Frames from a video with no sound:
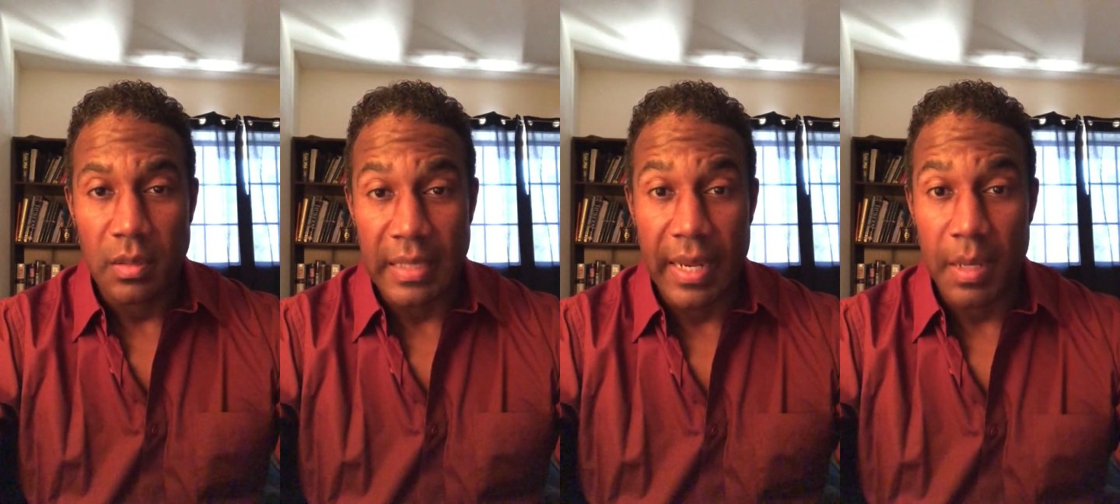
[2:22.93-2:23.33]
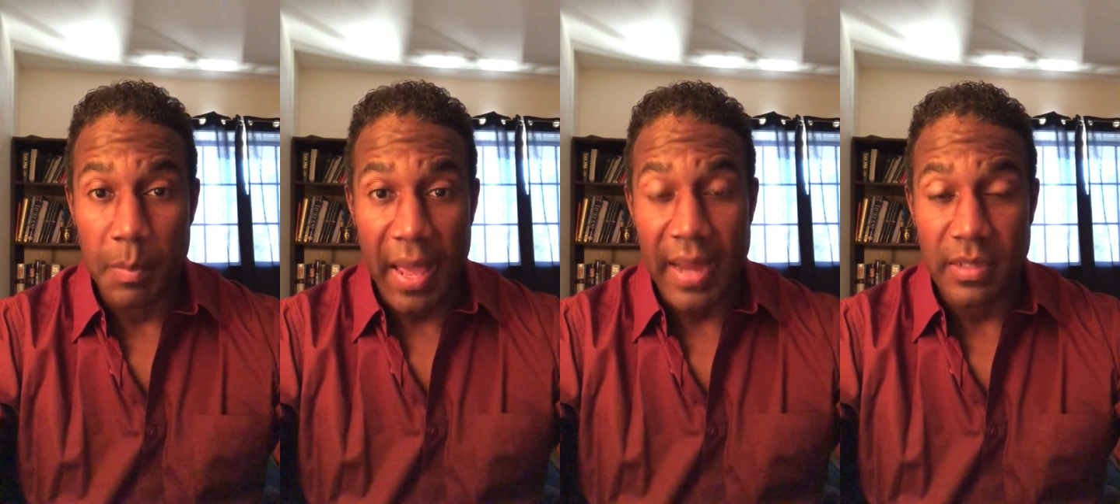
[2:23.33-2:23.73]
getting
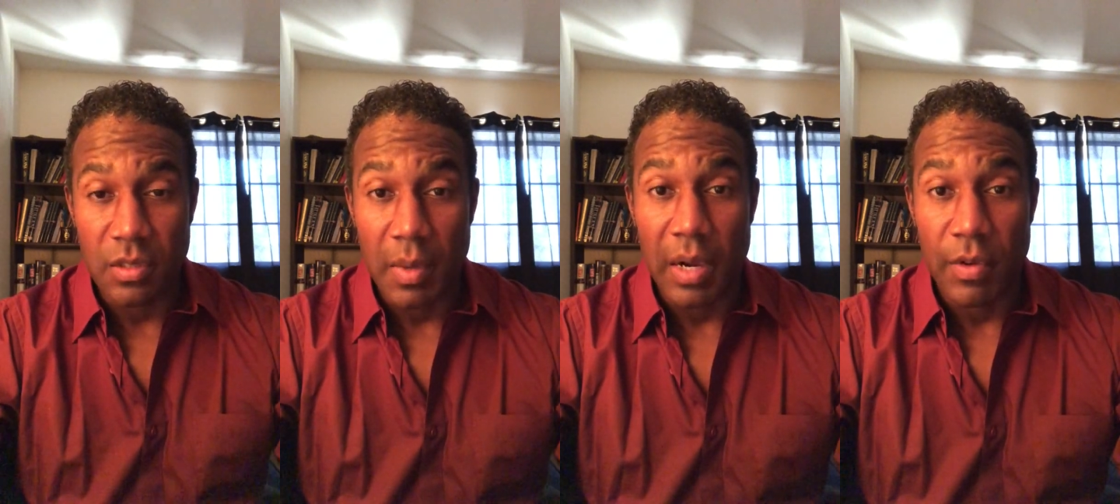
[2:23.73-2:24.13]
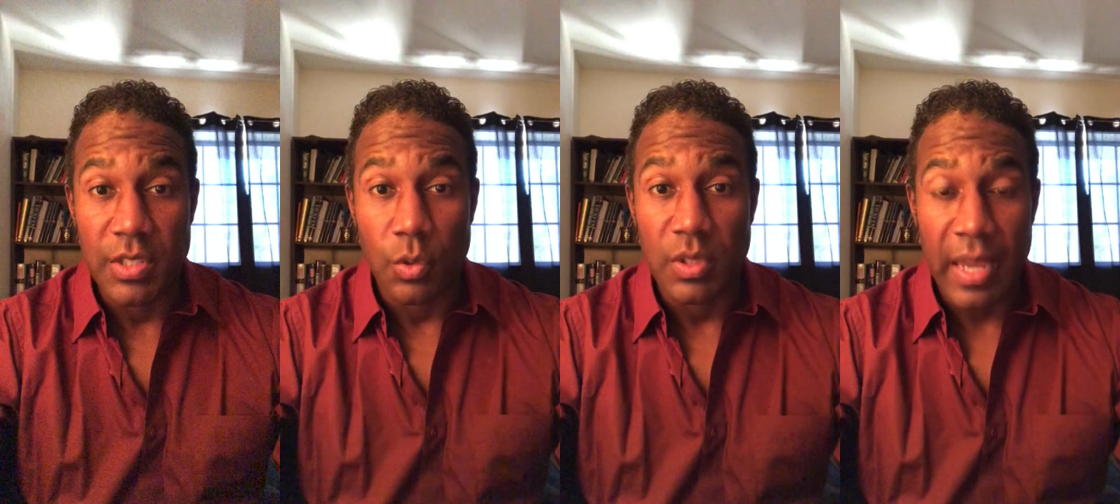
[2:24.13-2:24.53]
back to my
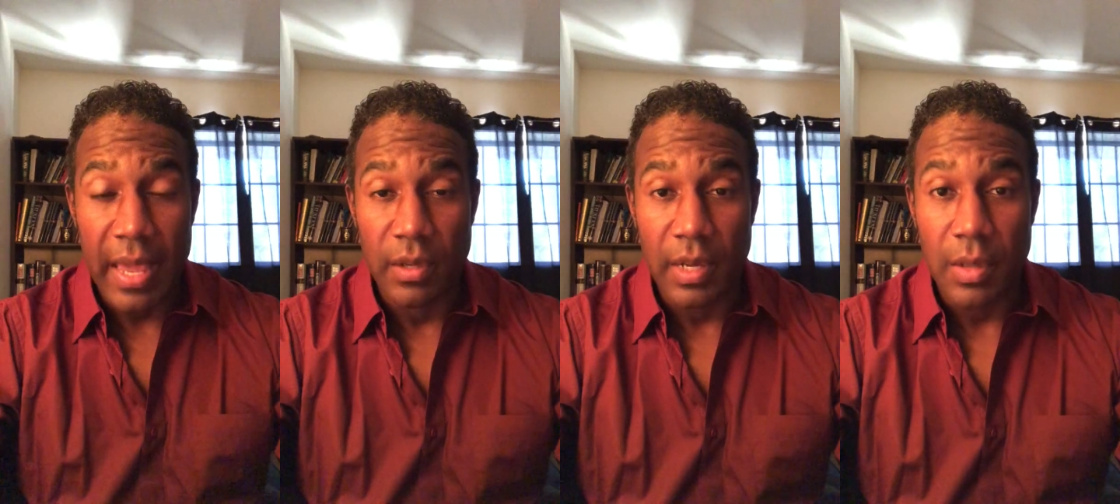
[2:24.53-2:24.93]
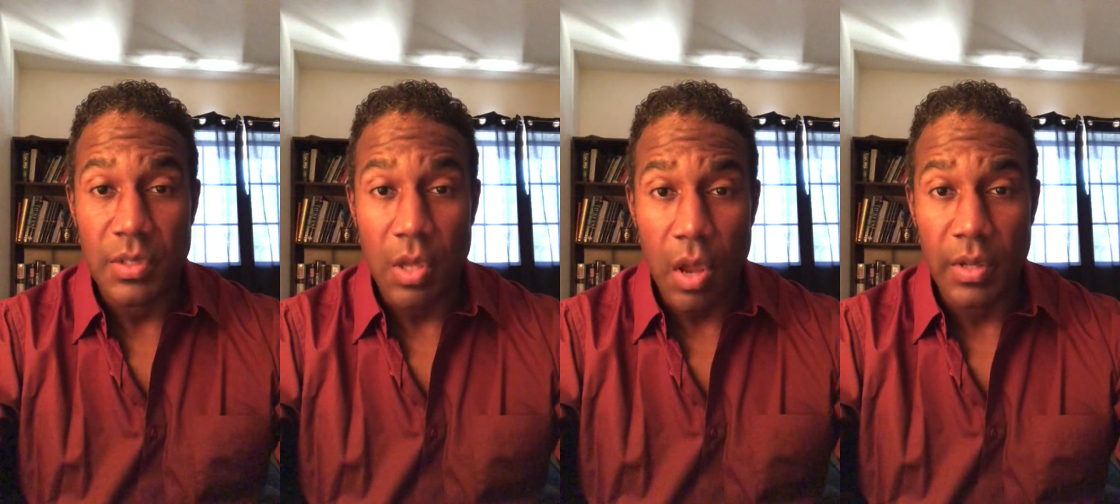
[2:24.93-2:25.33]
original title that I was
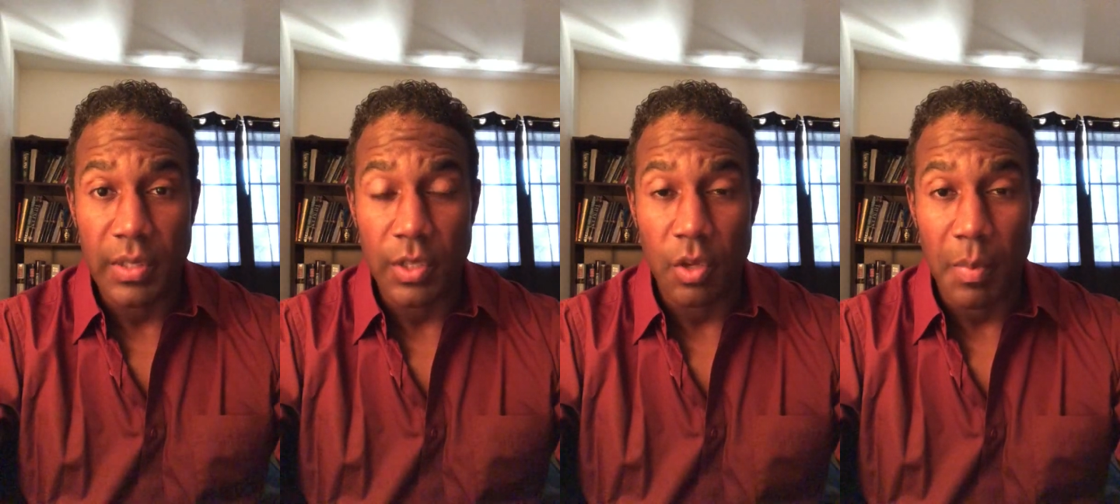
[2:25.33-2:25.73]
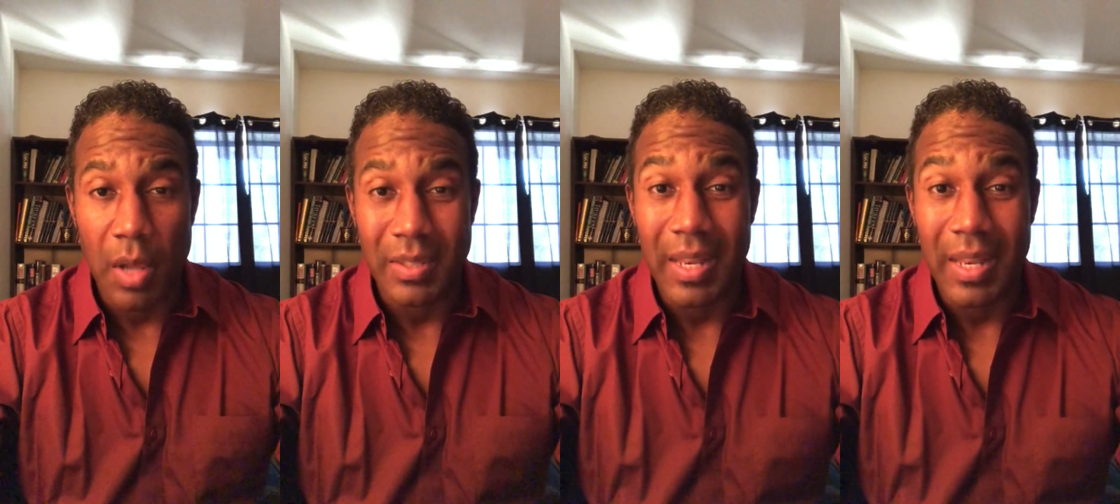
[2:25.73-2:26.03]
talking to you about,